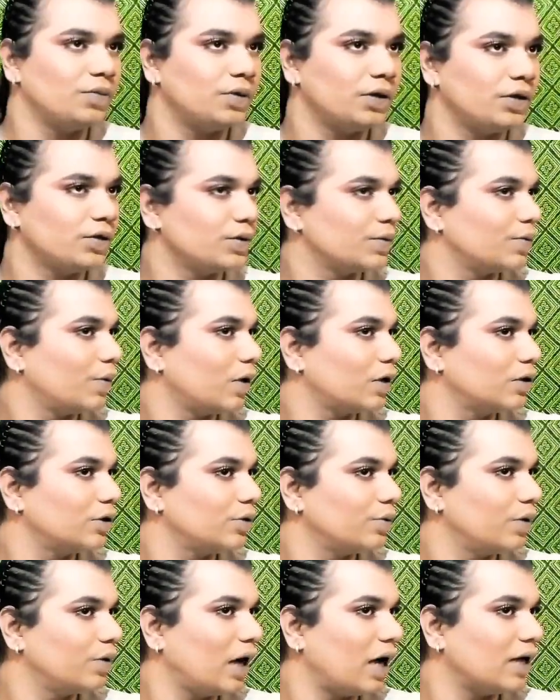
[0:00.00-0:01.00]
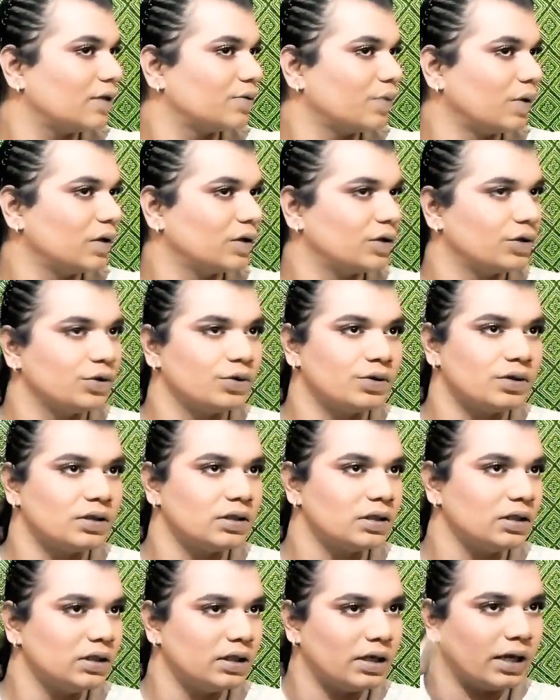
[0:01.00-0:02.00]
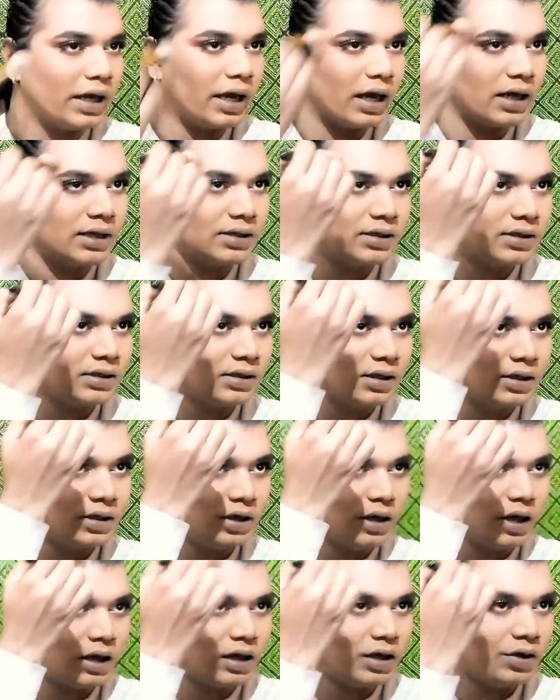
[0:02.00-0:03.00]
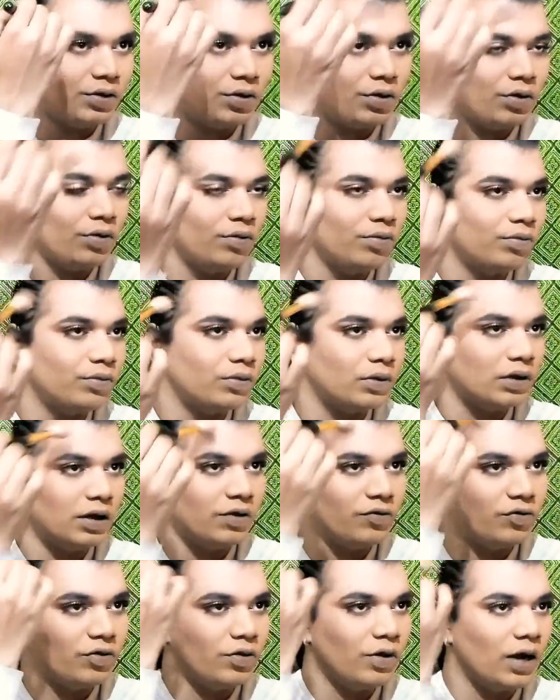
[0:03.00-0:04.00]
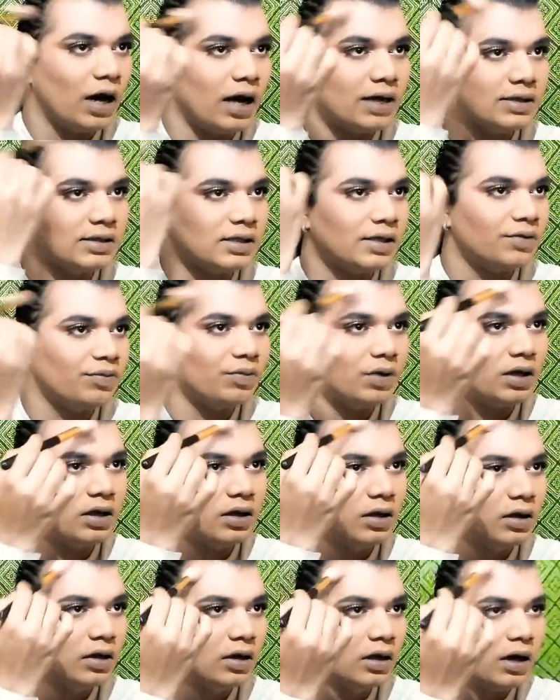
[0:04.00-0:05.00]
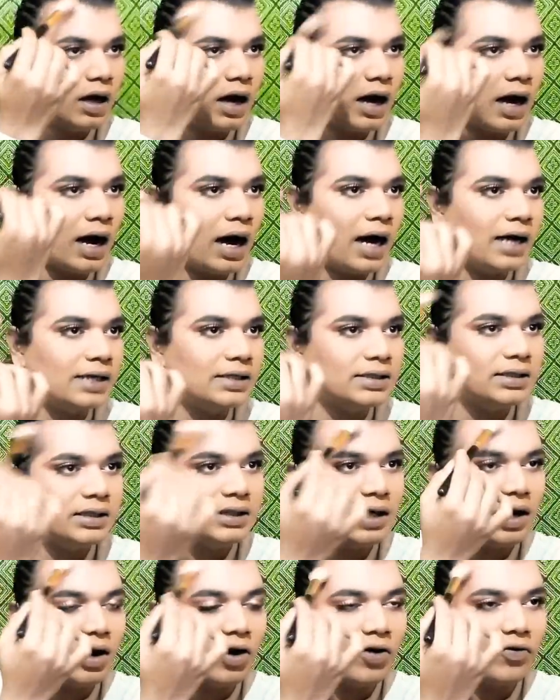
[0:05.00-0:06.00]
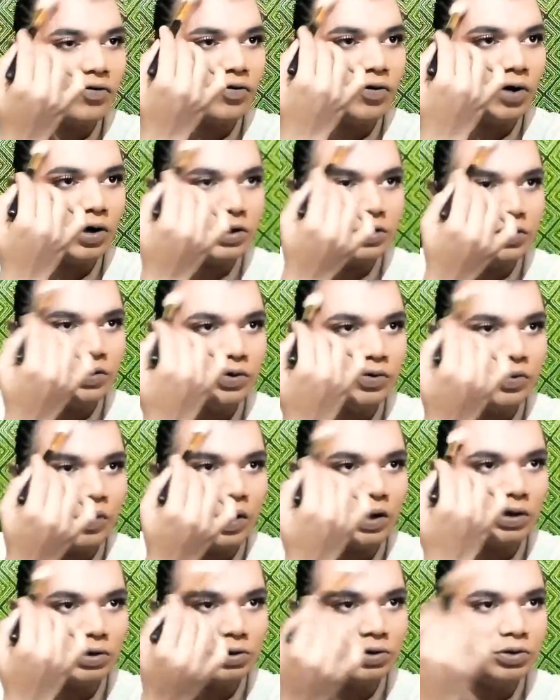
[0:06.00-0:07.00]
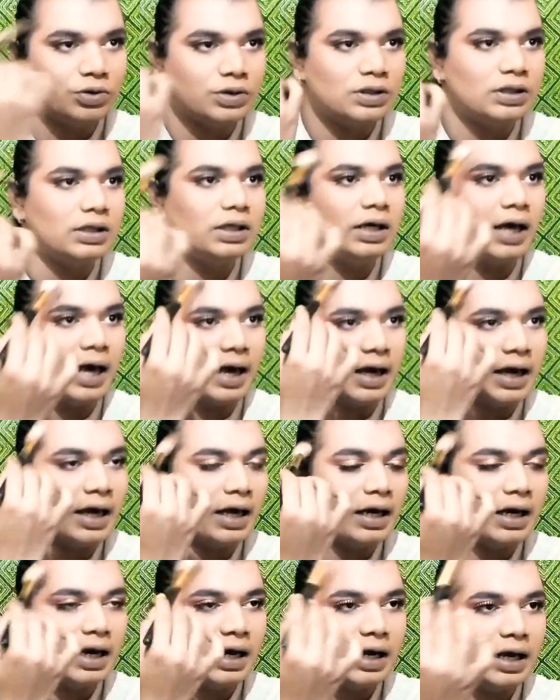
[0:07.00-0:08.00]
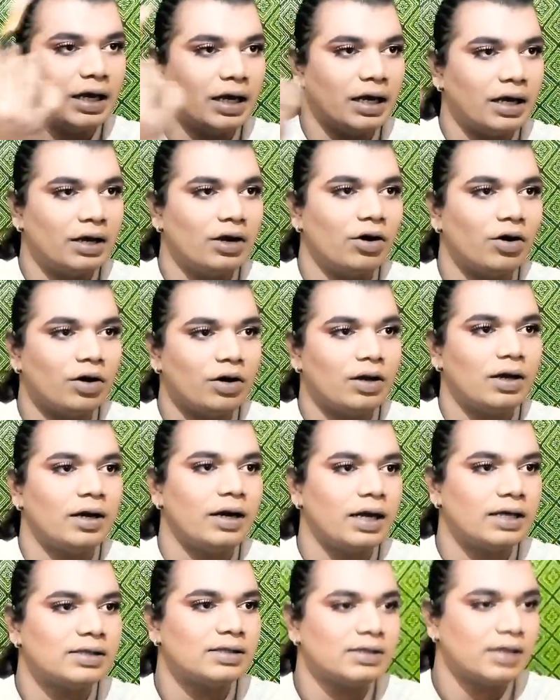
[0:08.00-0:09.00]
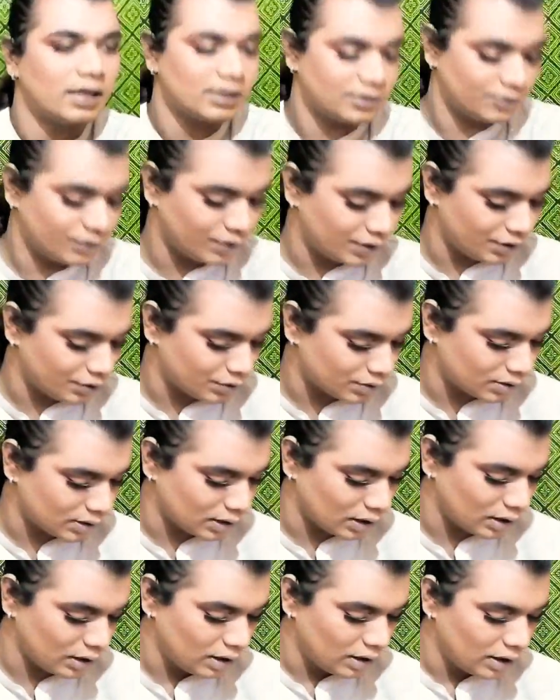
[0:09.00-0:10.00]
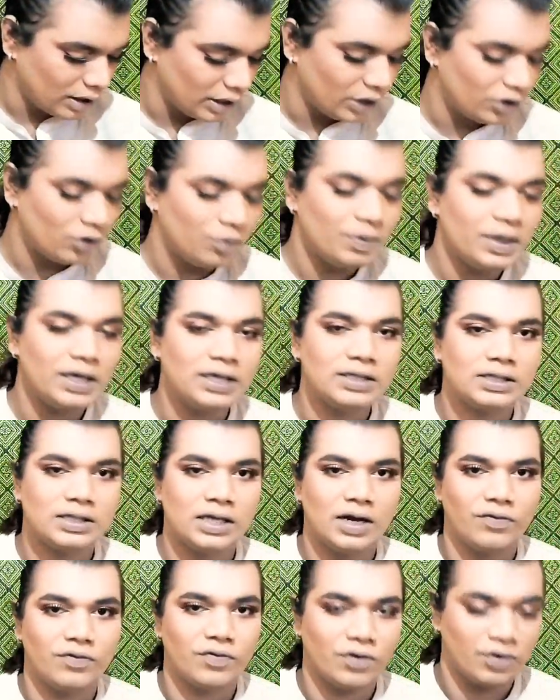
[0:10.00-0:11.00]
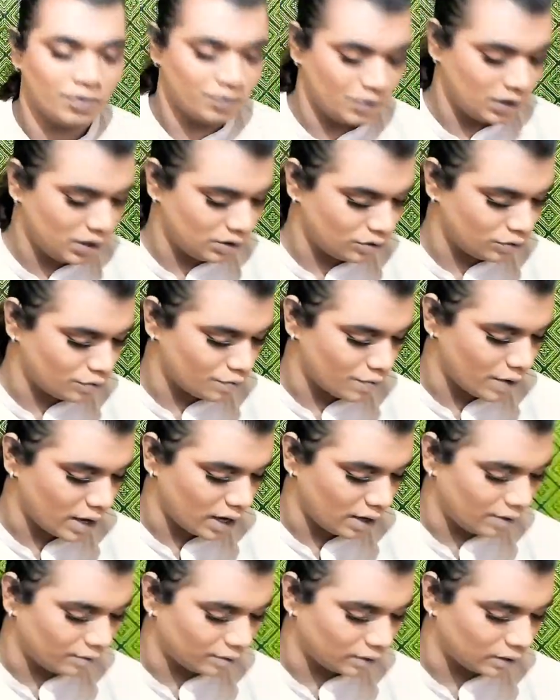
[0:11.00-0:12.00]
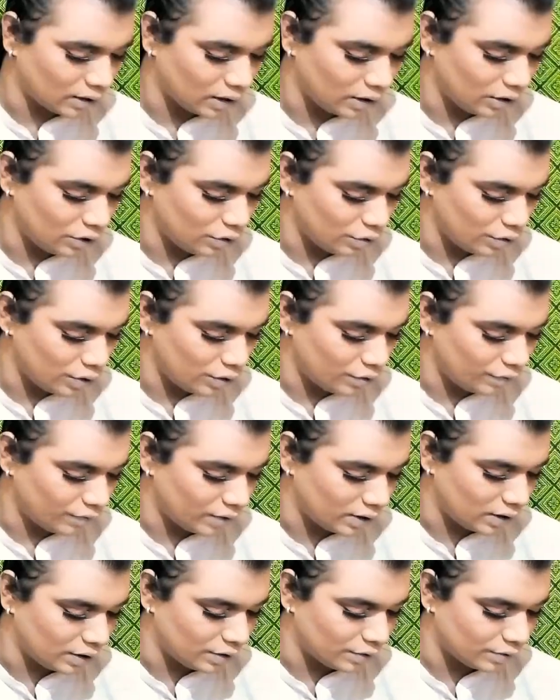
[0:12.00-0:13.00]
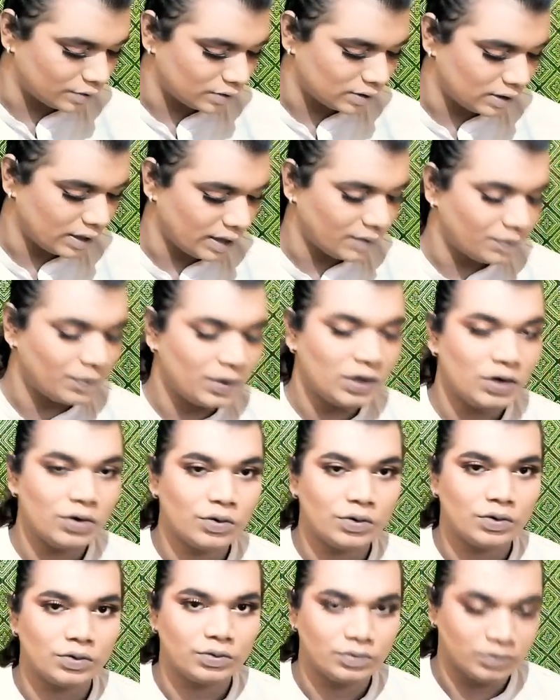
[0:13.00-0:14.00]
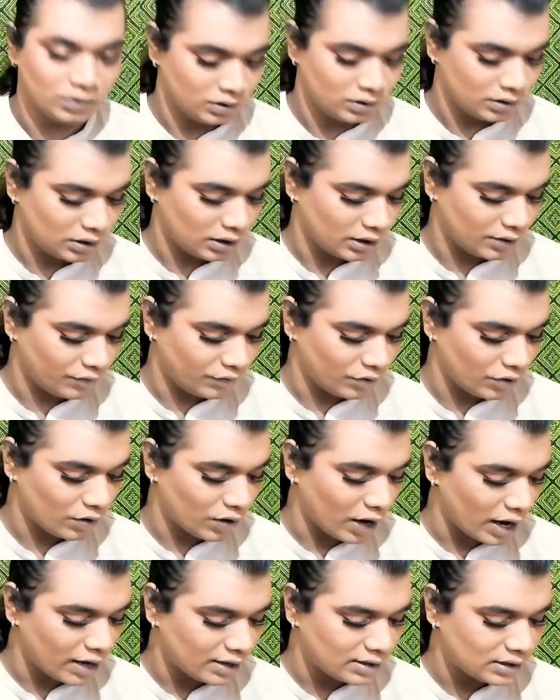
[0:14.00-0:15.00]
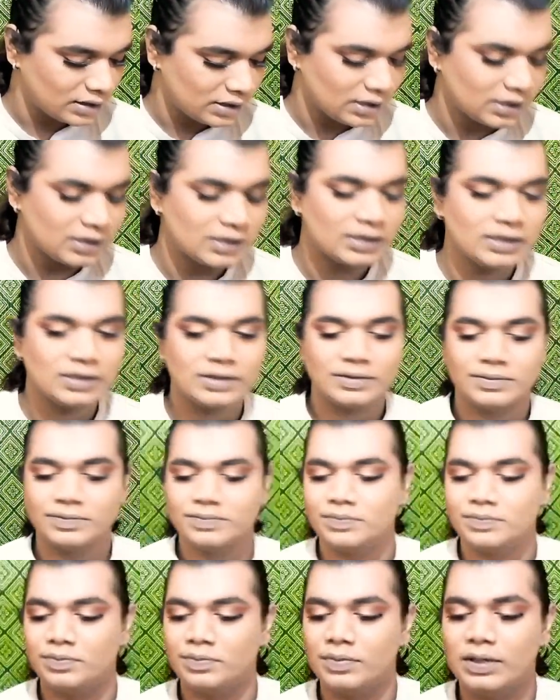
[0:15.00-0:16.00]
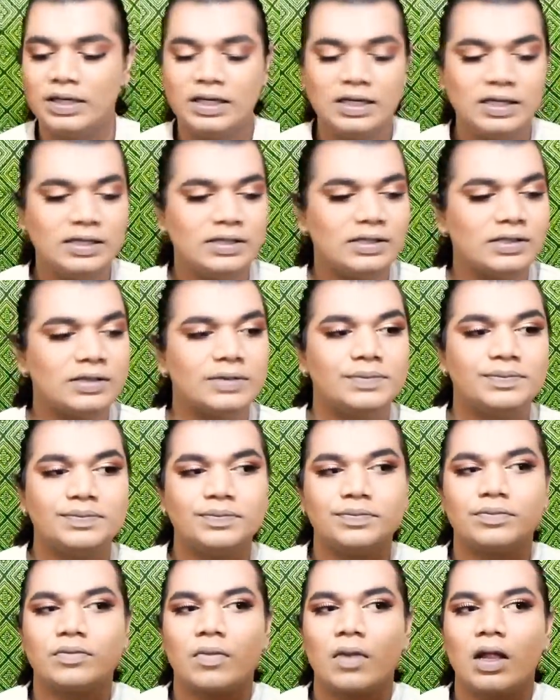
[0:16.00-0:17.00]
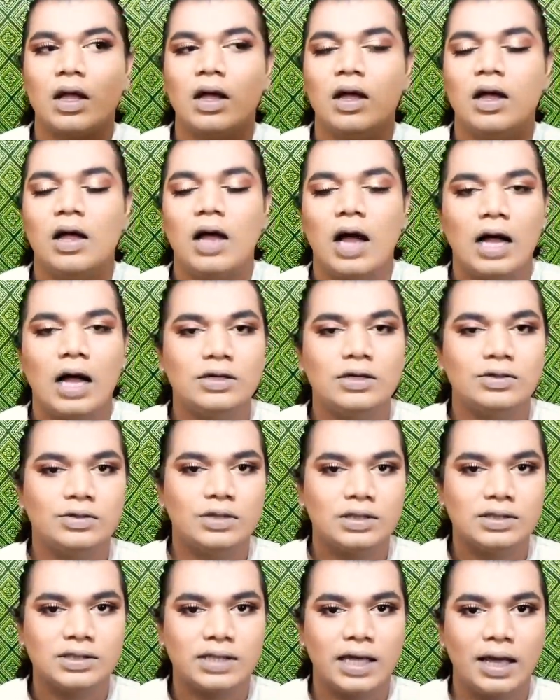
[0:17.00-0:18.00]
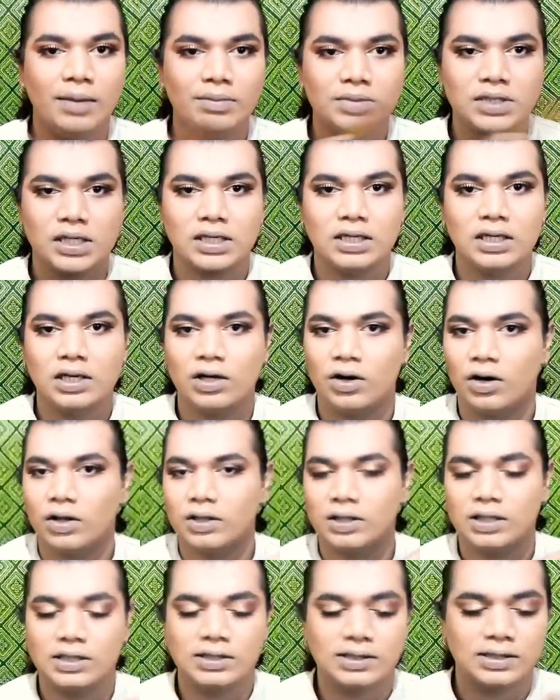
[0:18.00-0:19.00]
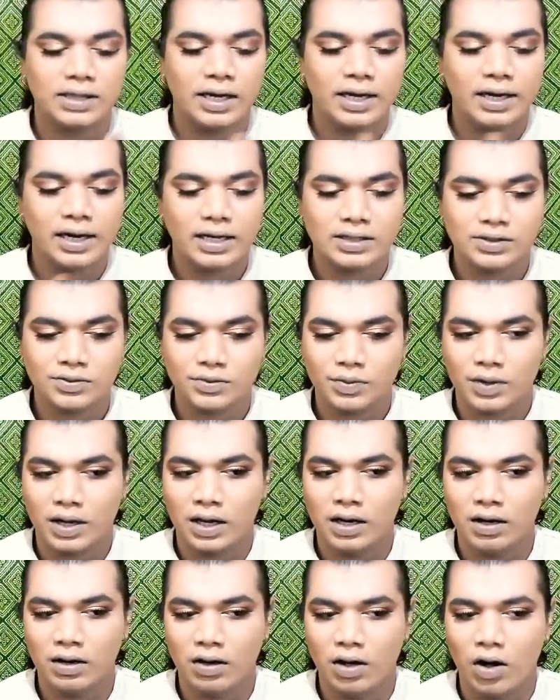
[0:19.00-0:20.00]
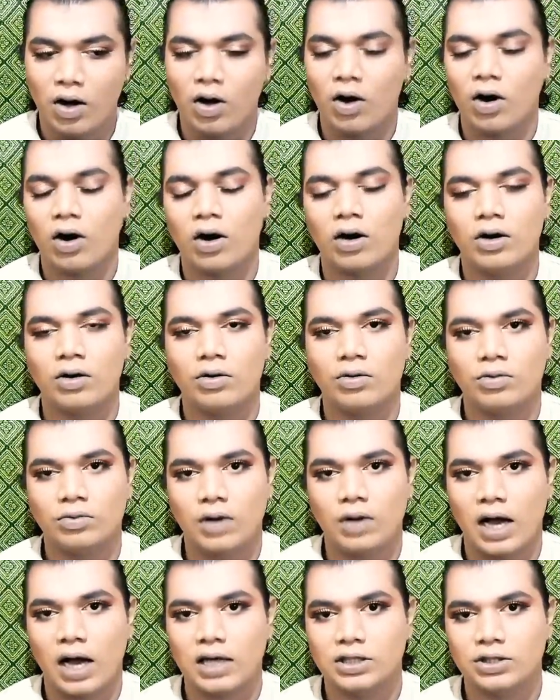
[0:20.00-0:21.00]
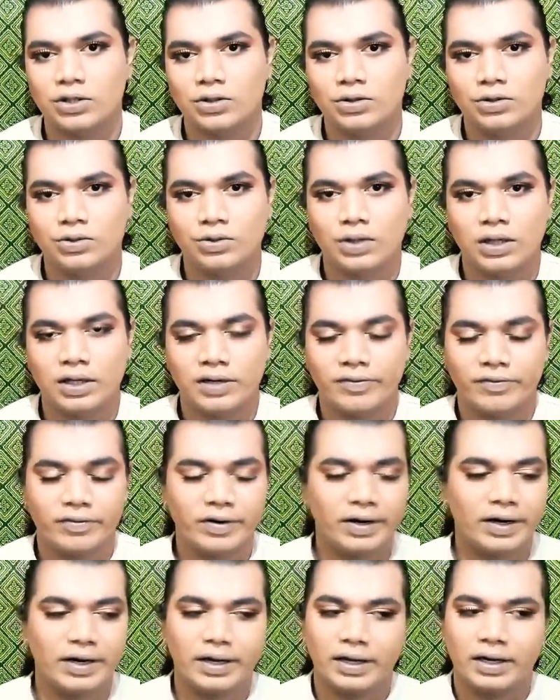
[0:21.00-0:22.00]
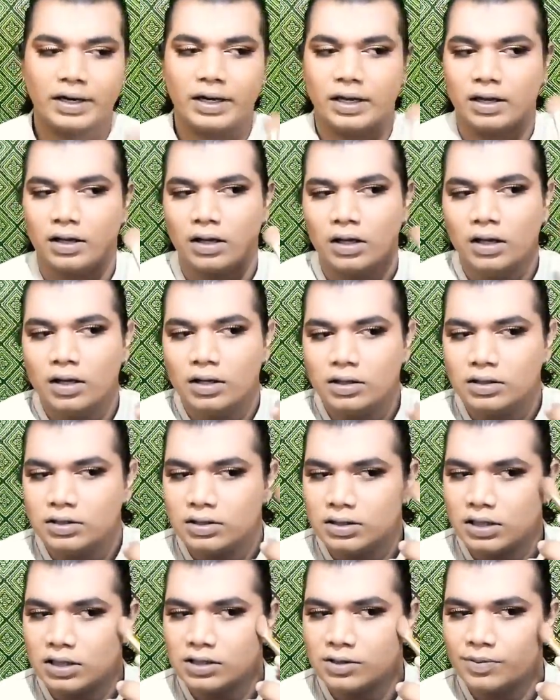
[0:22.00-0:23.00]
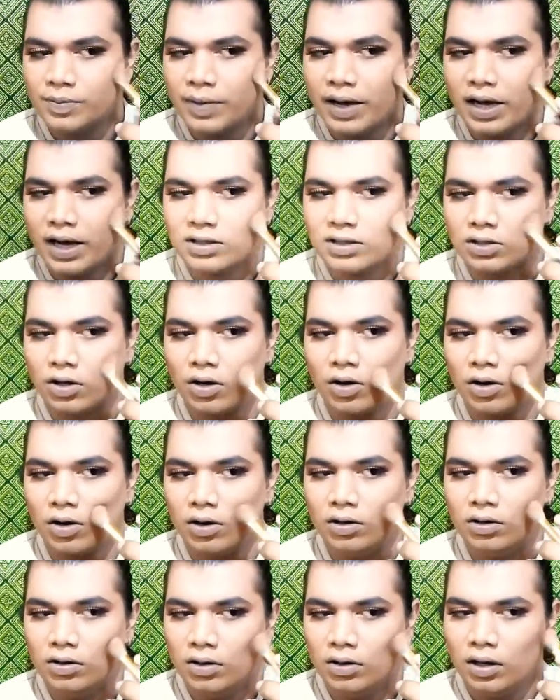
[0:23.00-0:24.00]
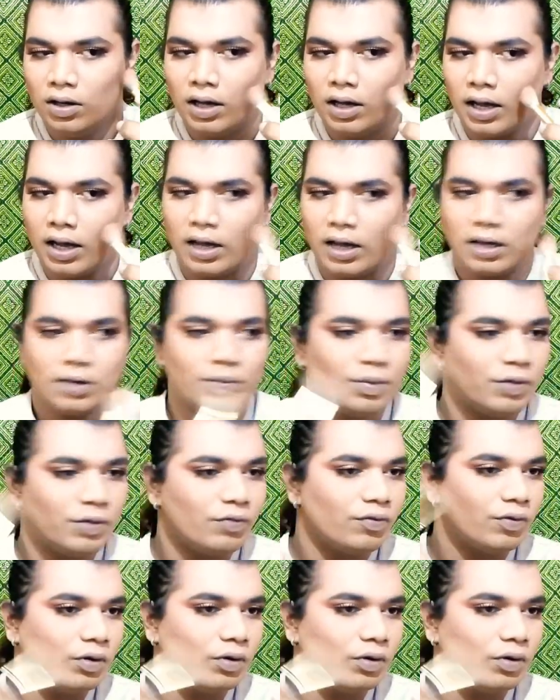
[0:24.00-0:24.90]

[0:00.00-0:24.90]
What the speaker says: below what you guys wanted to see next. Like, you know, if you guys give me an idea of what you wanted to see again and again on the next videos, then it will be easier for me to make the new videos. Let me know, give your ideas, please. I'll do the same technique on this side as well, or I should do a different technique. Just pat on, and